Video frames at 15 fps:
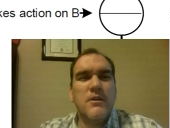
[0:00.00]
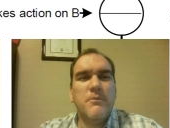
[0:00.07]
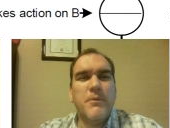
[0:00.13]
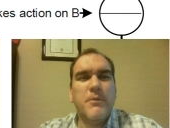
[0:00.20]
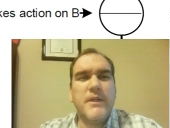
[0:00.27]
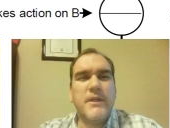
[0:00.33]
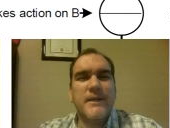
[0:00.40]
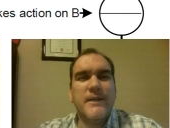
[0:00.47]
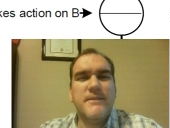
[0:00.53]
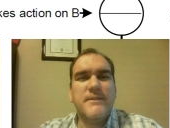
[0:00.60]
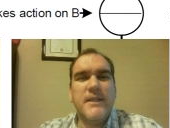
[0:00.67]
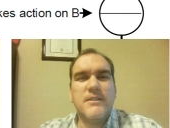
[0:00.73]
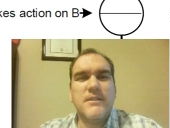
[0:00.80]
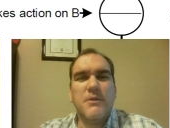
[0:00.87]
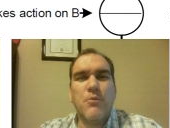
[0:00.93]
because
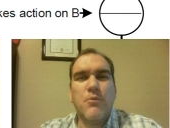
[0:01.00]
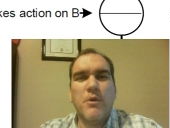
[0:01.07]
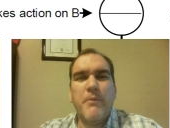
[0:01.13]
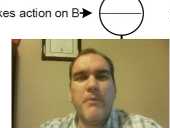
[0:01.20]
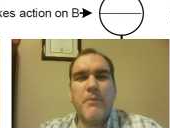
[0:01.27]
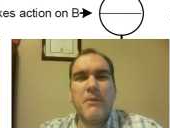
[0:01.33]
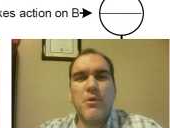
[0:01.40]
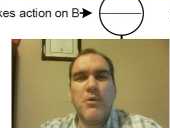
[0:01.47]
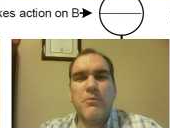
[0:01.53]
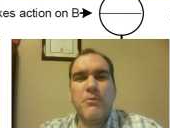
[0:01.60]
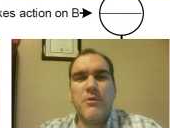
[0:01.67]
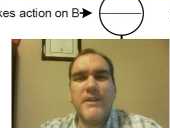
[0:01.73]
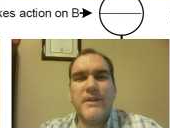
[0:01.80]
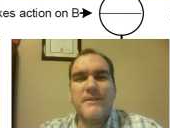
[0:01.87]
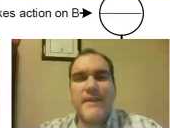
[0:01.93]
these are more
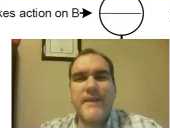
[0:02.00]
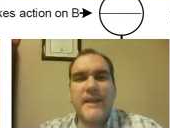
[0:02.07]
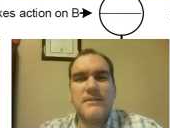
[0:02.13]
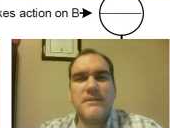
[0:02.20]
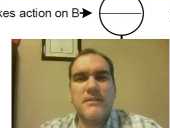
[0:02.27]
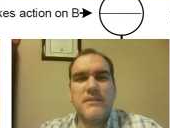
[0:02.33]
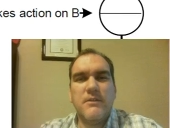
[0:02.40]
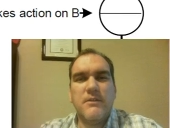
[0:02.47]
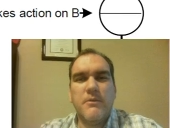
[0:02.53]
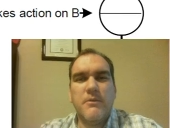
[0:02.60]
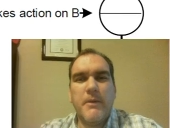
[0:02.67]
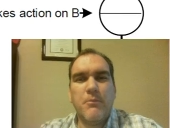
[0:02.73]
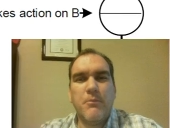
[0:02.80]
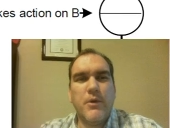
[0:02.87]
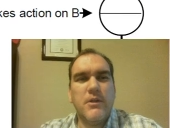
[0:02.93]
memorable than text in
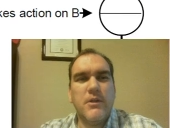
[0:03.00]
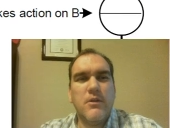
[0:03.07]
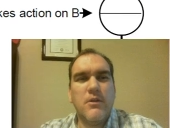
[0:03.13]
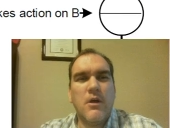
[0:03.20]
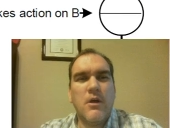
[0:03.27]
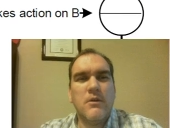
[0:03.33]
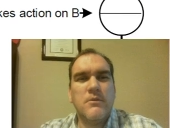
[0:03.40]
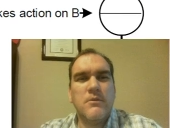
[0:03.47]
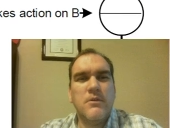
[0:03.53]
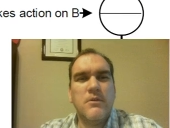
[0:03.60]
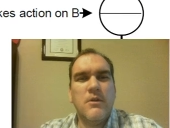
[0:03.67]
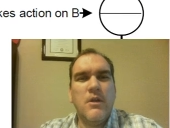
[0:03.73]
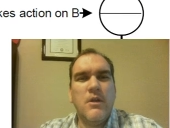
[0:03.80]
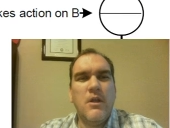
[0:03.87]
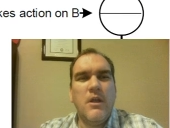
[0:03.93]
remembering the law.
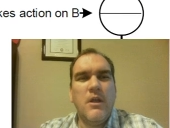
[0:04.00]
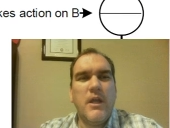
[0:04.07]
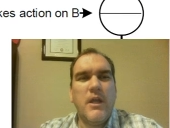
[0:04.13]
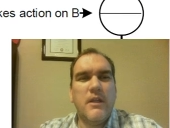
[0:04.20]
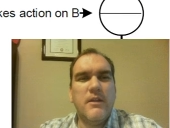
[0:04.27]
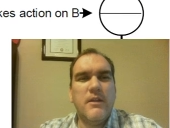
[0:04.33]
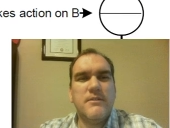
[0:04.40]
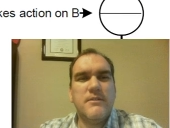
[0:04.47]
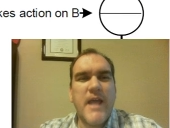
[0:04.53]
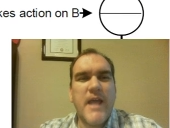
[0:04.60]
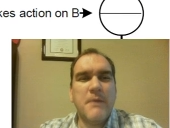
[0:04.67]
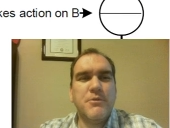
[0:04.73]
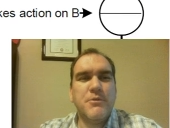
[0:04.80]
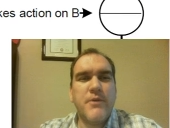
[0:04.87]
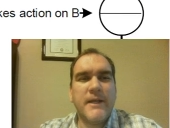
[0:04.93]
And this
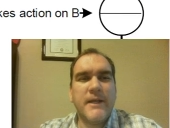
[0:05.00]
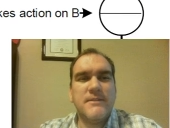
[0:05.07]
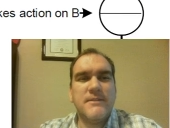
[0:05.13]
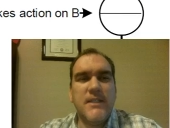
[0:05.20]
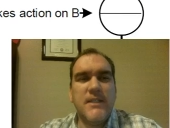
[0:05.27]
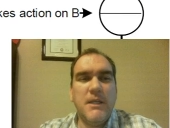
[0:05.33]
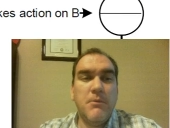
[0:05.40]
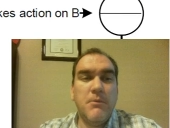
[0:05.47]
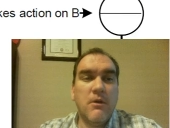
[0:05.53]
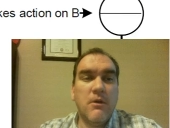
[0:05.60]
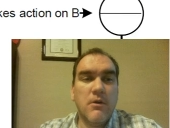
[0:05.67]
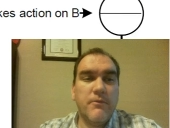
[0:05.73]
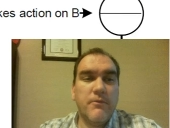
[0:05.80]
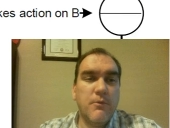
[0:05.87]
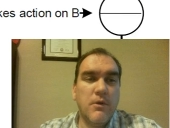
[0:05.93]
abstract schema,
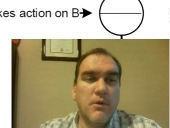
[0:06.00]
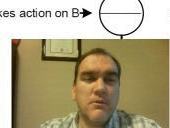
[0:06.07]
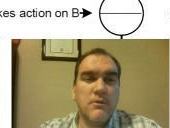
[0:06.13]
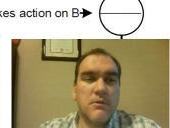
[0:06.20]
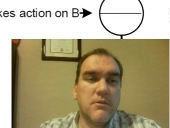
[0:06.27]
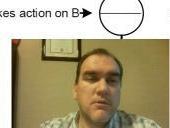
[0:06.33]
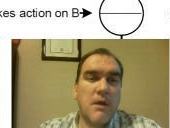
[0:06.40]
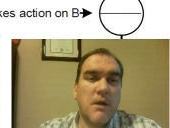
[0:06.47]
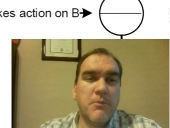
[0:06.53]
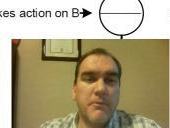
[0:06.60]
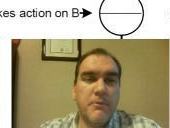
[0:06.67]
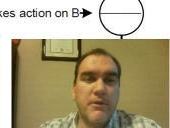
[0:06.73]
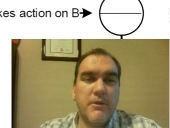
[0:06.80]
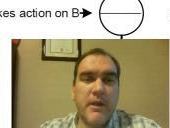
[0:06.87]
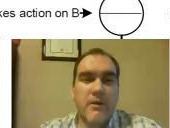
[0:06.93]
or if you will, the
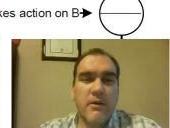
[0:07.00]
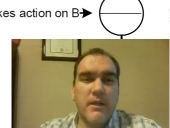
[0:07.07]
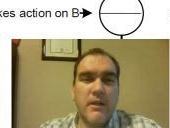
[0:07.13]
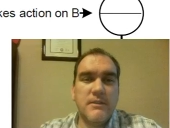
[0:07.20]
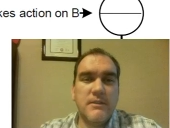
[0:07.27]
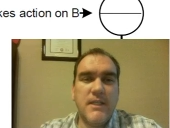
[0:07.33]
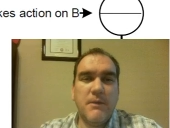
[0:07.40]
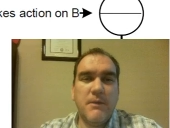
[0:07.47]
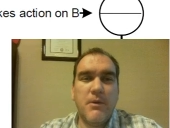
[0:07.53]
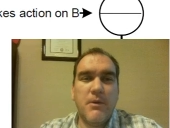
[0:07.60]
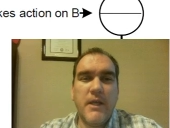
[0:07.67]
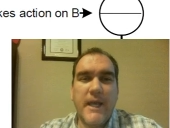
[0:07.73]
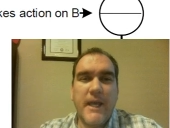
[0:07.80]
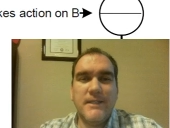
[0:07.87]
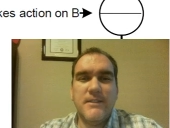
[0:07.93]
complementarity schema,
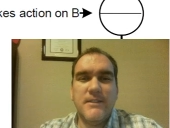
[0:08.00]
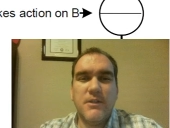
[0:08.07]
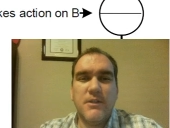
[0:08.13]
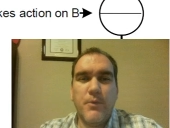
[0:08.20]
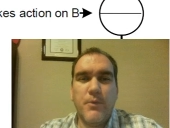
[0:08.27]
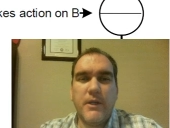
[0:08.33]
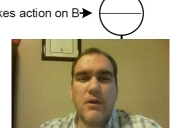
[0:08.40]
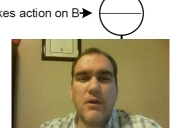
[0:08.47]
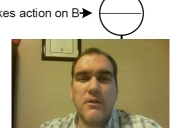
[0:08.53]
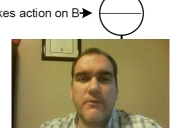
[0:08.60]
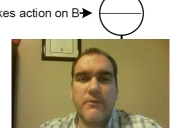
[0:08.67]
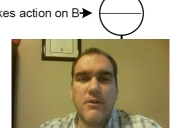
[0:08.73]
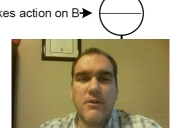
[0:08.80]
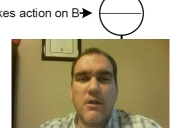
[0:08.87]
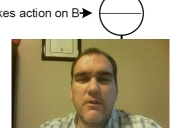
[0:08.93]
aids in the recall of
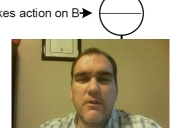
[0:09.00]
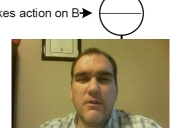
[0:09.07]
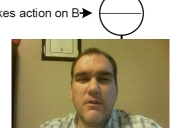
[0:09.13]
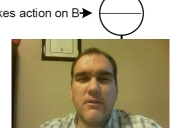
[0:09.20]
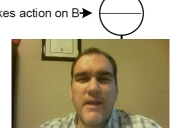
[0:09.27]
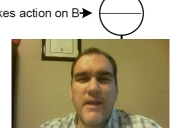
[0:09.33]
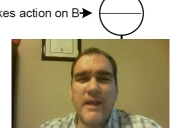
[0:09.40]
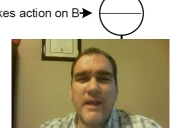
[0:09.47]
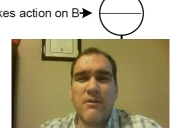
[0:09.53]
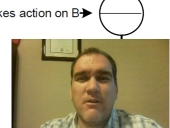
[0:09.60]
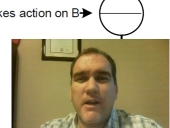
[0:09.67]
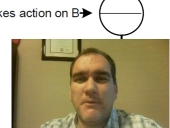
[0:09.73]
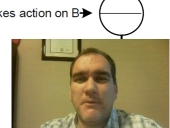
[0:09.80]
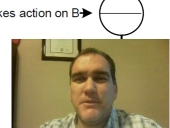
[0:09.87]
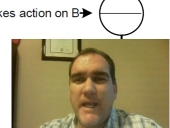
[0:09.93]
the law. The
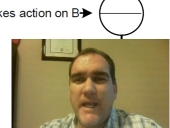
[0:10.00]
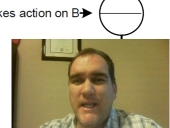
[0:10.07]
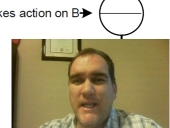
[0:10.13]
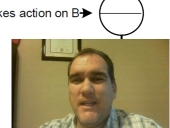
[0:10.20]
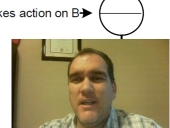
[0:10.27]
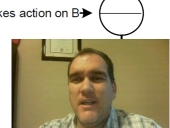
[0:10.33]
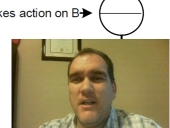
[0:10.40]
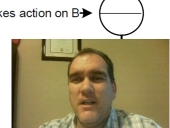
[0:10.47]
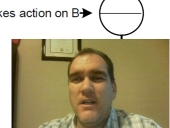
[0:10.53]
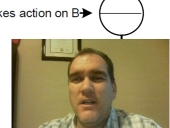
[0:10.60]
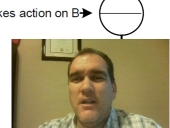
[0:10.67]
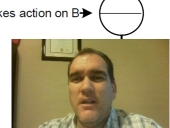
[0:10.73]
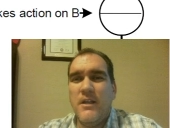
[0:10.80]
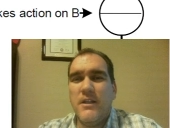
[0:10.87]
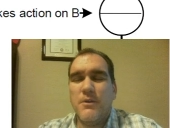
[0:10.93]
diagrams aid
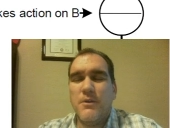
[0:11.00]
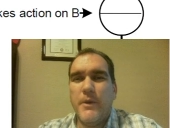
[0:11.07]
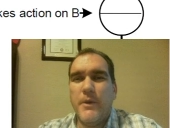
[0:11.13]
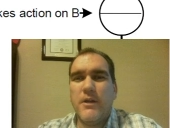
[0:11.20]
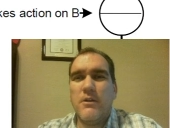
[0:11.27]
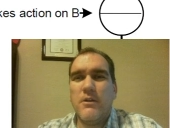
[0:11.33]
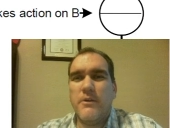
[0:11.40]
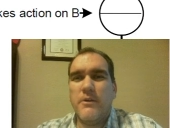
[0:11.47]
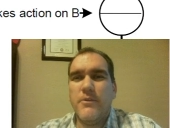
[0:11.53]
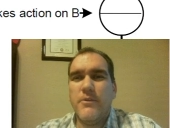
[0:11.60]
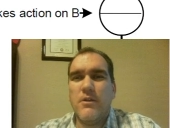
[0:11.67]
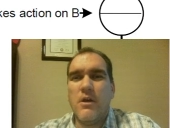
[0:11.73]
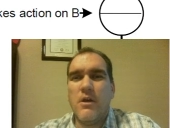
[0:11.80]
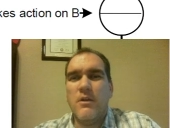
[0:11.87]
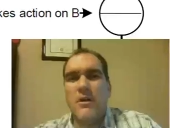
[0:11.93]
in the recall of the
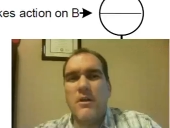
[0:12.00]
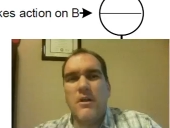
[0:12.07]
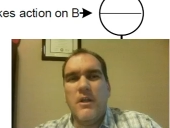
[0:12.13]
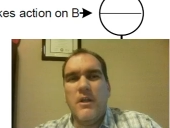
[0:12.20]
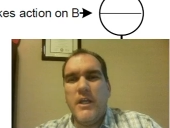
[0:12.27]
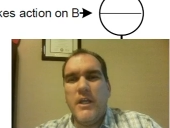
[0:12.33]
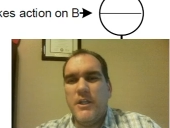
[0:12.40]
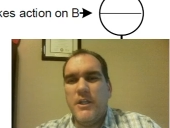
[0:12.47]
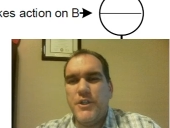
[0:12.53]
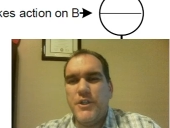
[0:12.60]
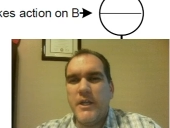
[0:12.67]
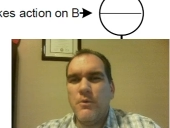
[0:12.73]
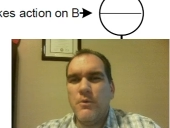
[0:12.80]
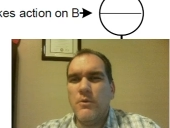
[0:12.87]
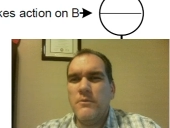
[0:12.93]
law. In
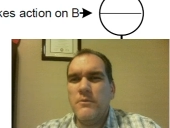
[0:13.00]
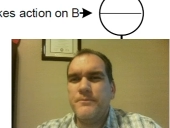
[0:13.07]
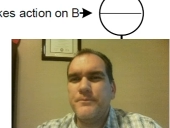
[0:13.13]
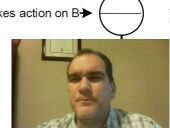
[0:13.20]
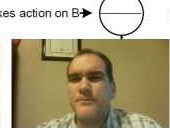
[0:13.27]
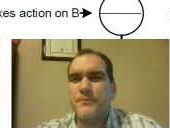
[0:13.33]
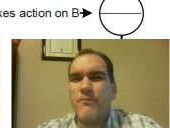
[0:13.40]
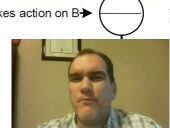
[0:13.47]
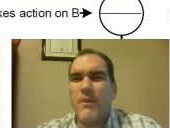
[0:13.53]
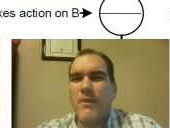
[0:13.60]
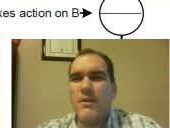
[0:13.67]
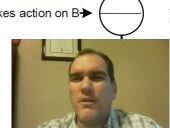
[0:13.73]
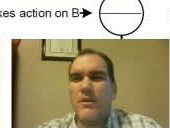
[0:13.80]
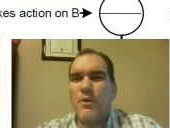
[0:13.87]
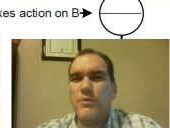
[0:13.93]
general,
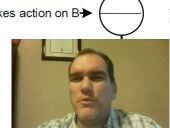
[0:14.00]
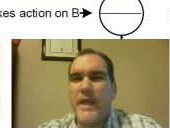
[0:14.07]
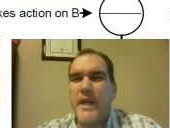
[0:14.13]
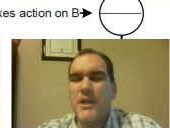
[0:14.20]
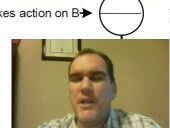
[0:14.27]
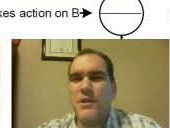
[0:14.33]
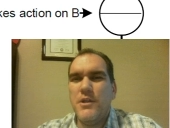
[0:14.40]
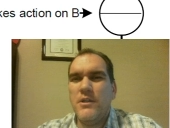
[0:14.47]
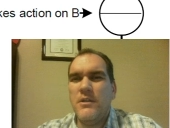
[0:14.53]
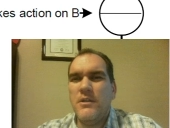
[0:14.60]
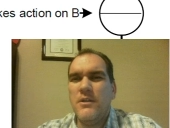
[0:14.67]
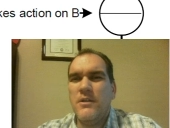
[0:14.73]
the notation